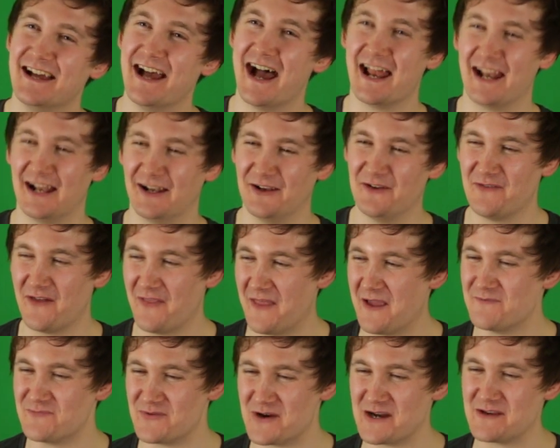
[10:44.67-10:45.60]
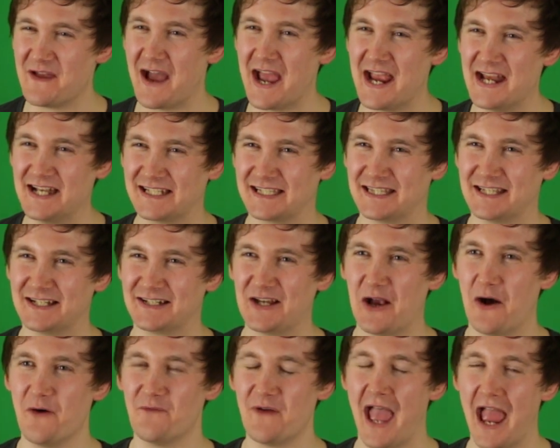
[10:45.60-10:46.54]
And I love that they bring that into the
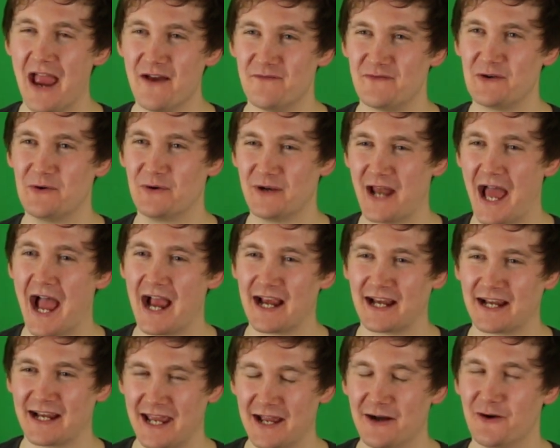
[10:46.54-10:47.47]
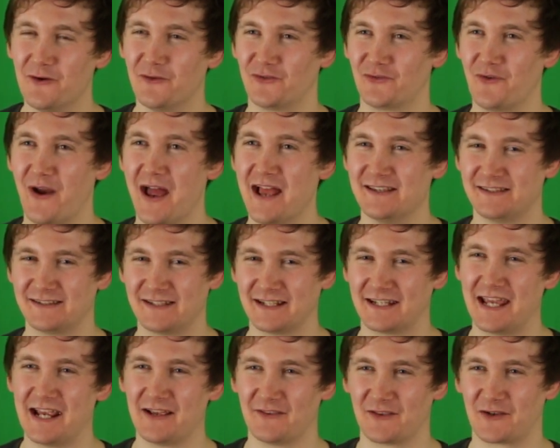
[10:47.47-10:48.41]
show of everyone Hank Hill threatens to
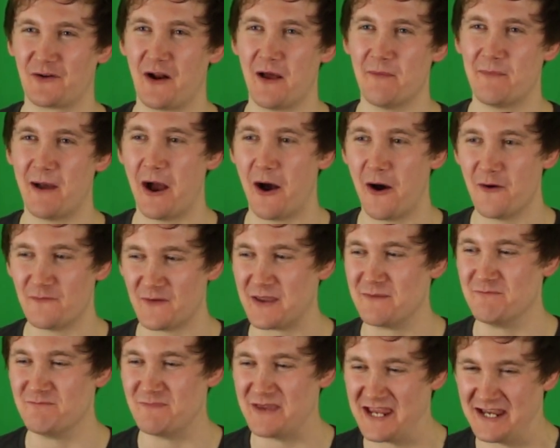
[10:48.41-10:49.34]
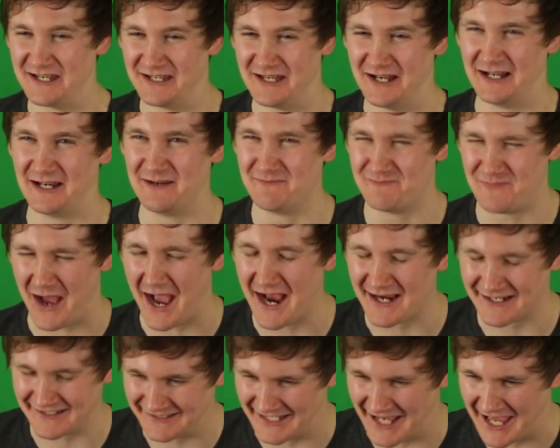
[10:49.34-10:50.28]
kick the crap out of immediately
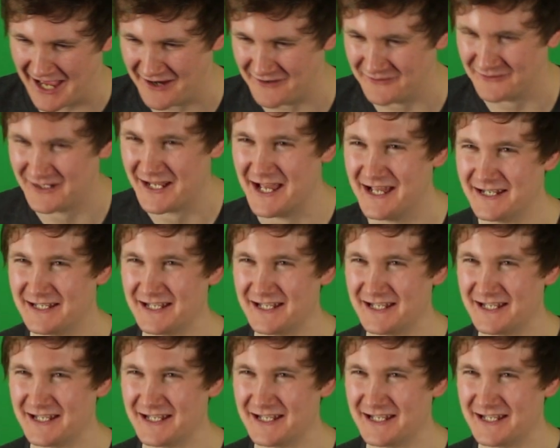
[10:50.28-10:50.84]
backs down,